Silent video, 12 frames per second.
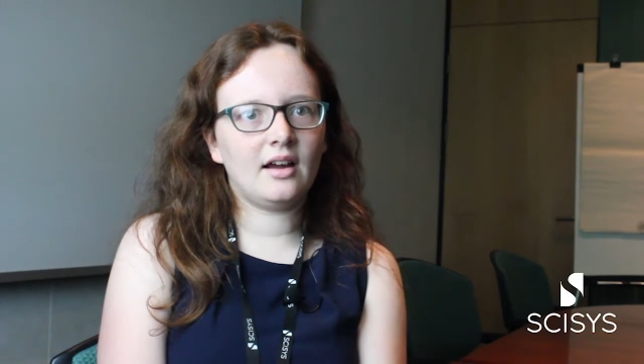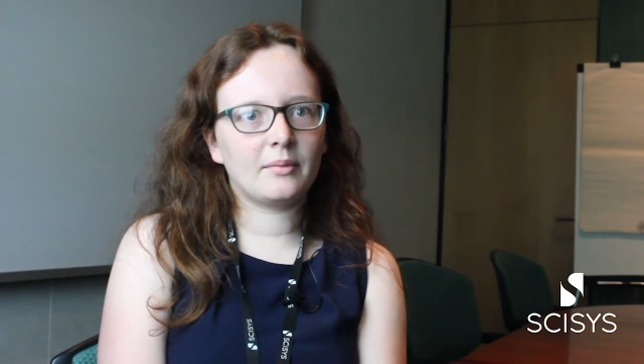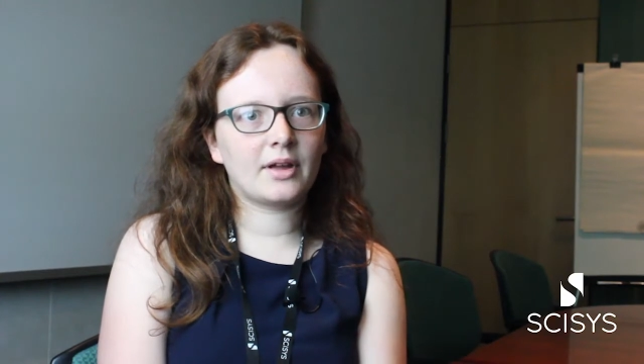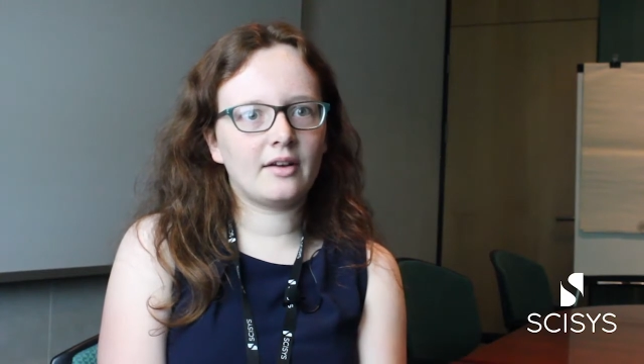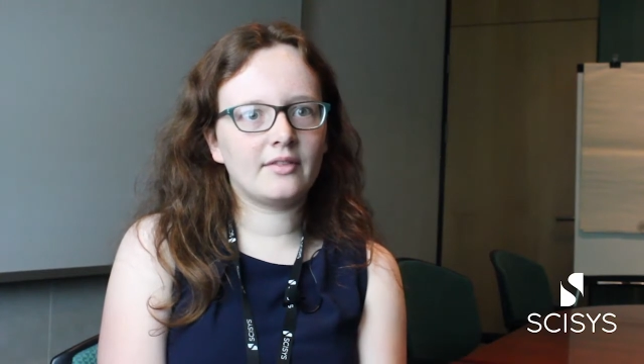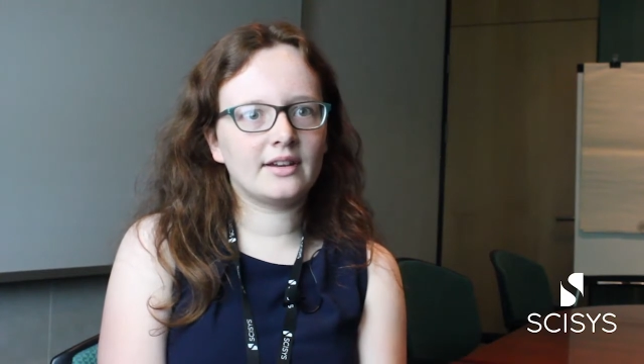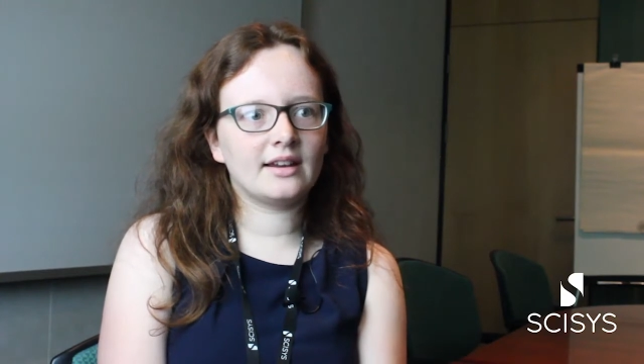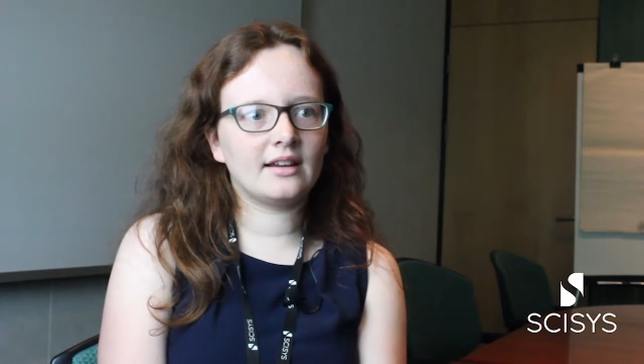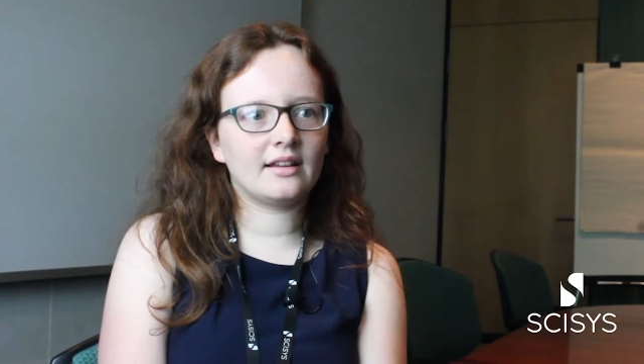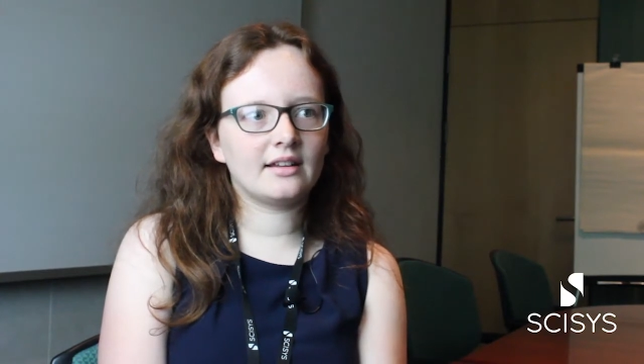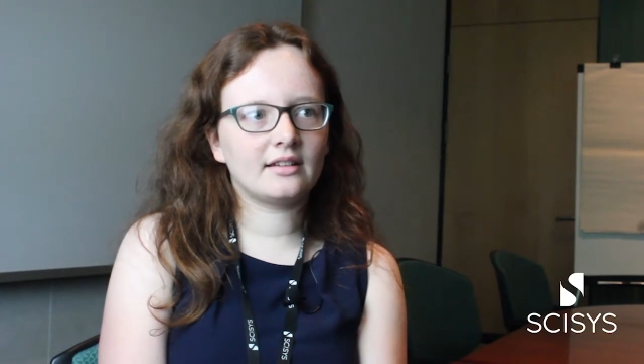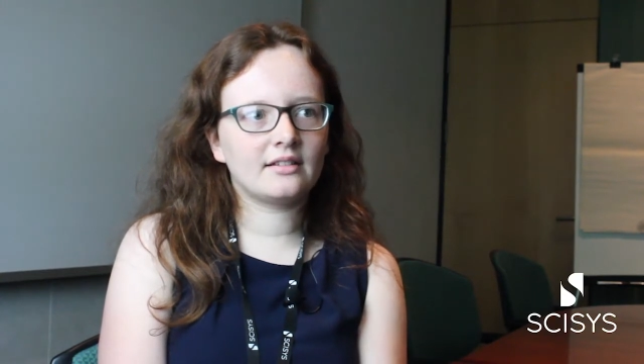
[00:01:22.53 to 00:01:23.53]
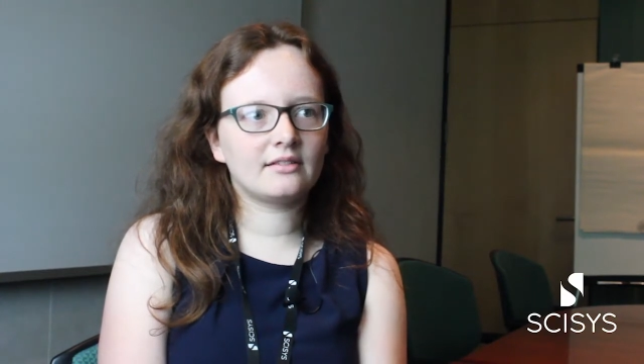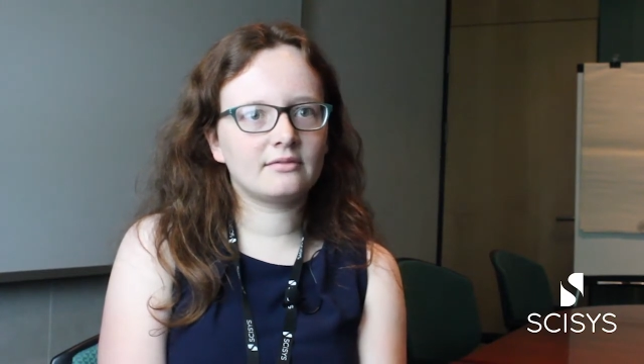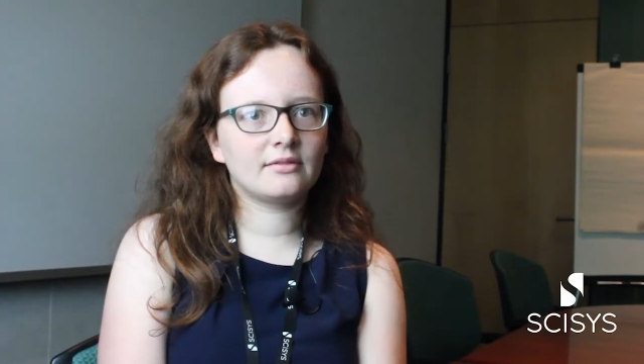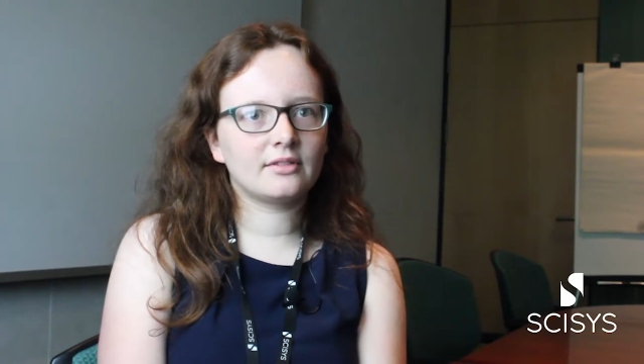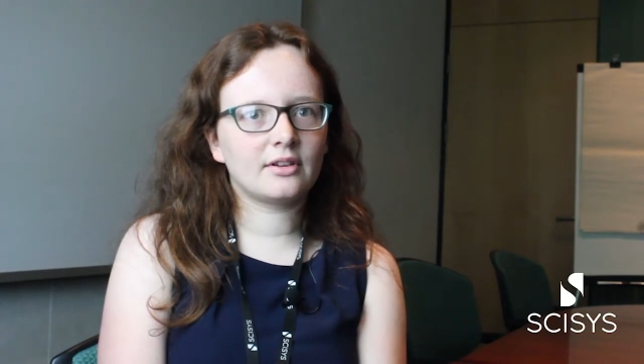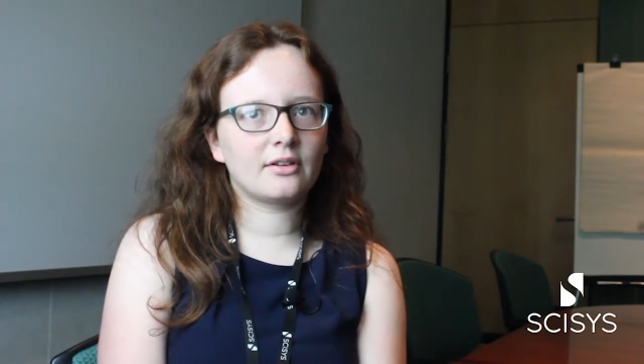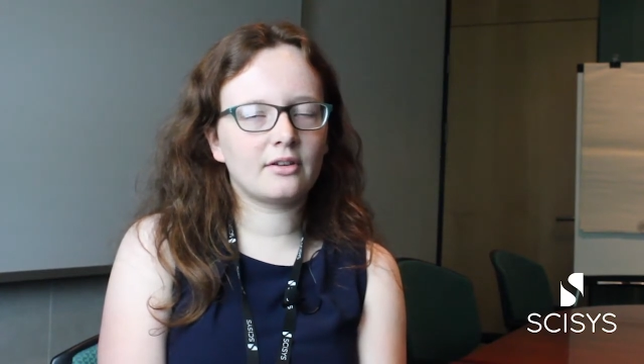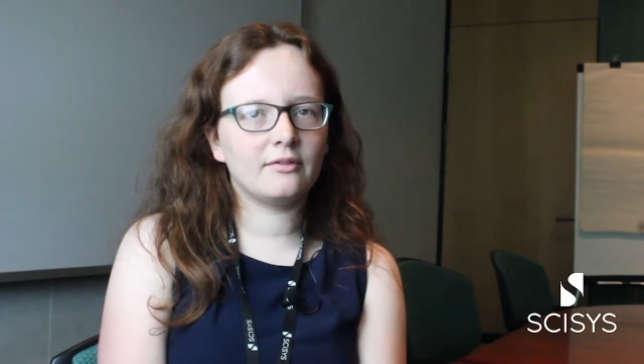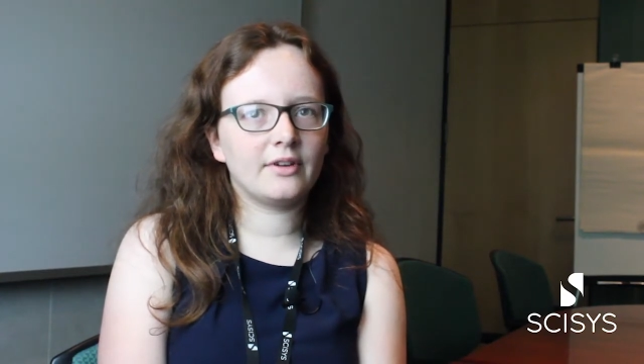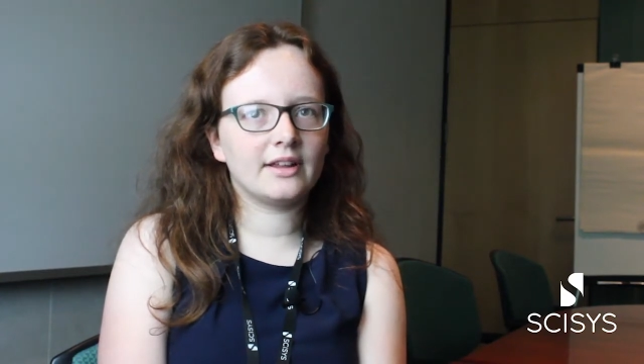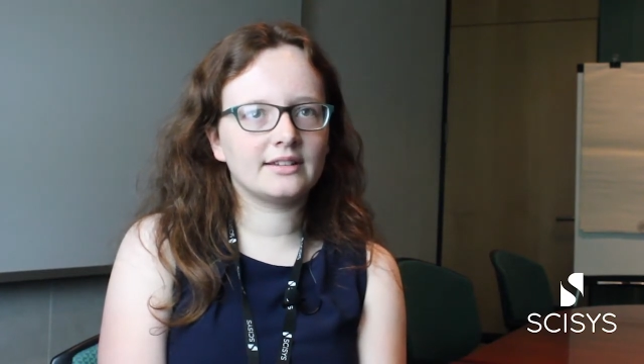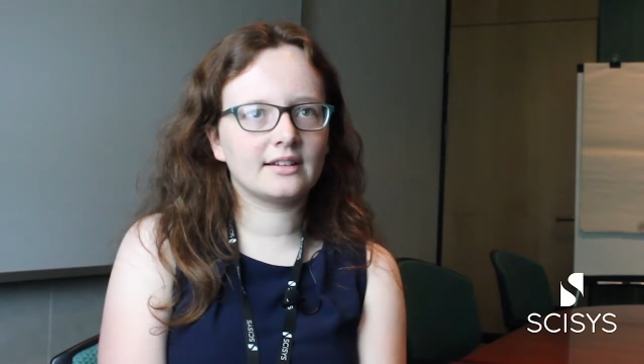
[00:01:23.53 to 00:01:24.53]
I'm currently like
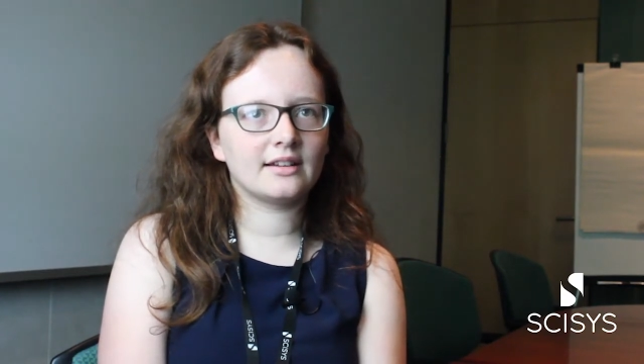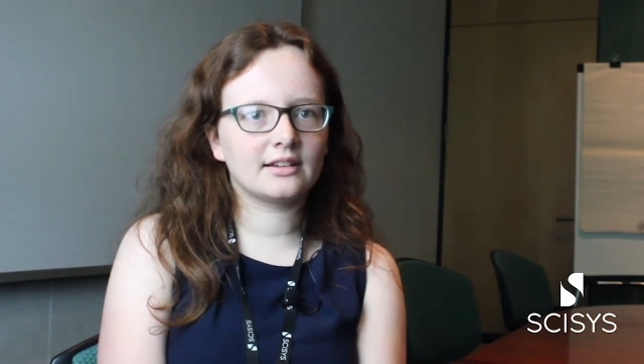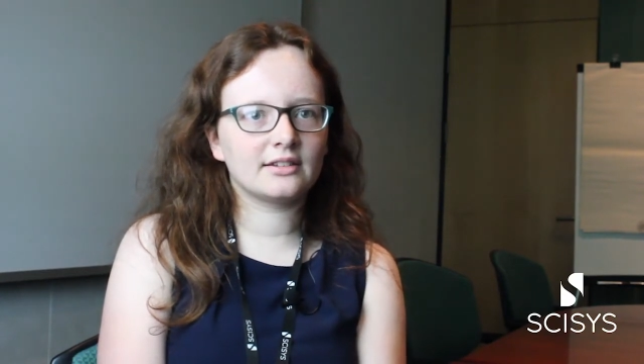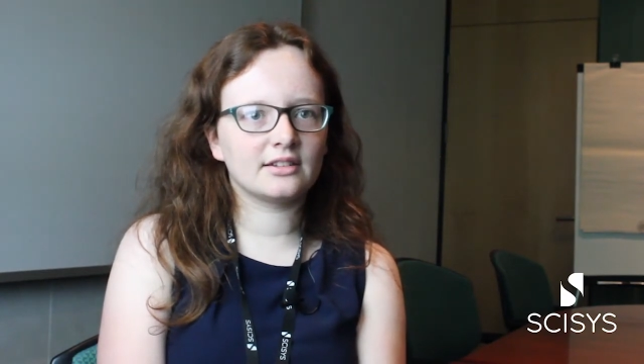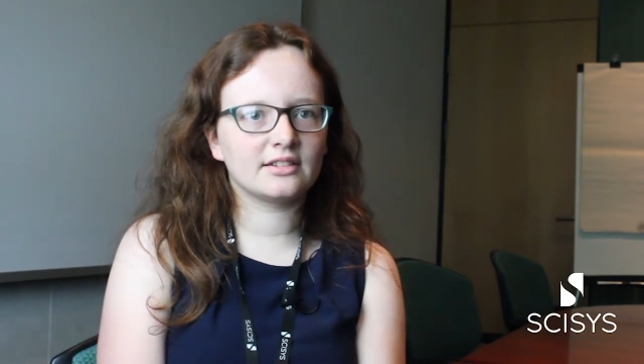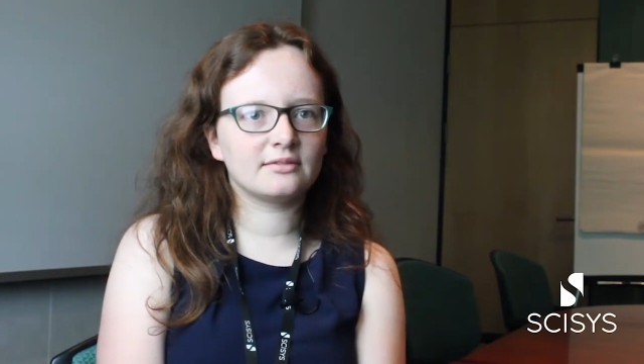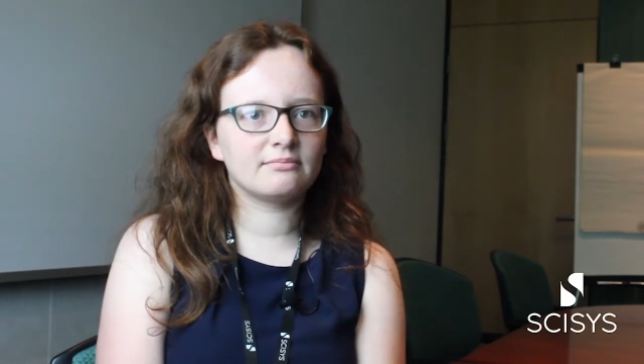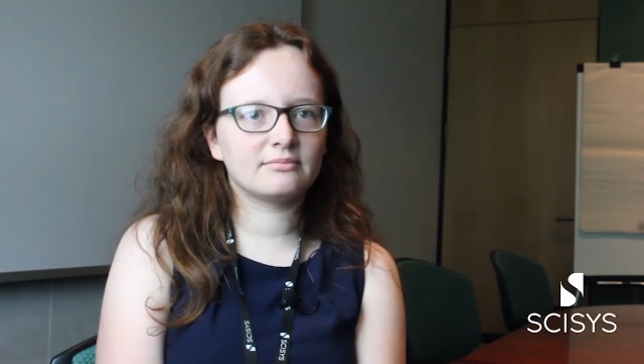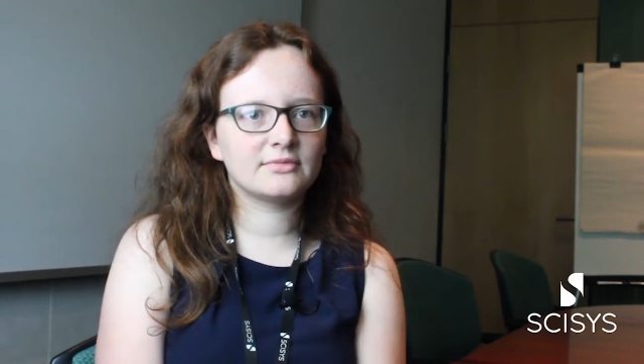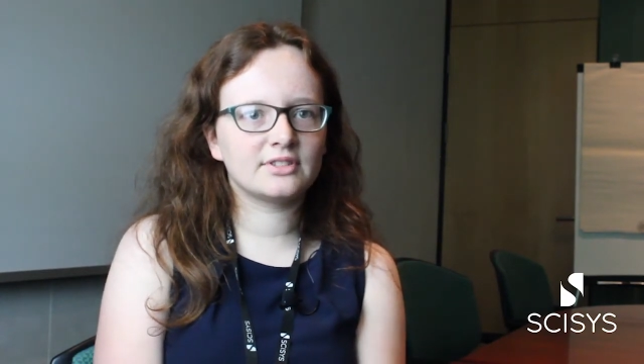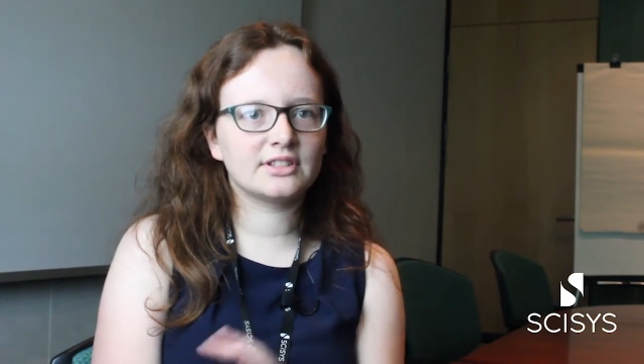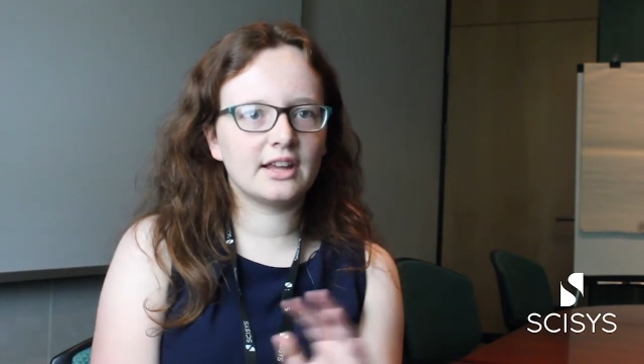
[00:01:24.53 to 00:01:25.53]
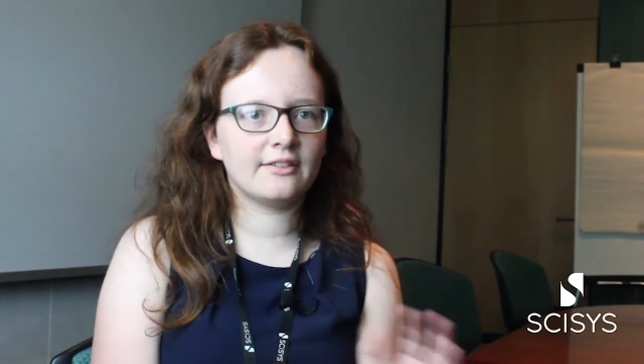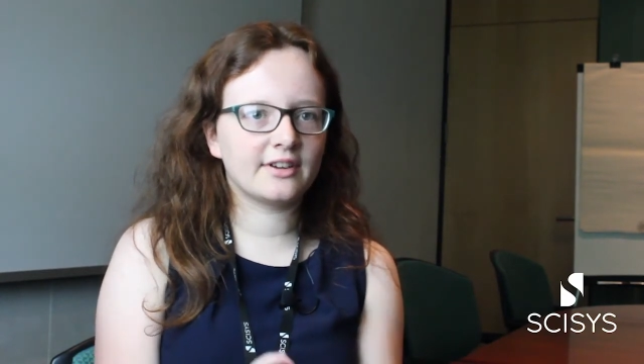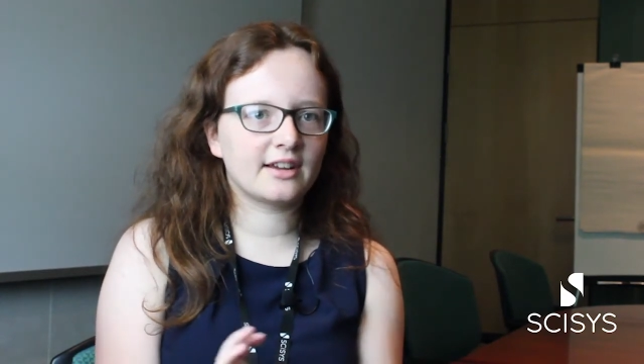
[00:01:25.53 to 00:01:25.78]
converting like to server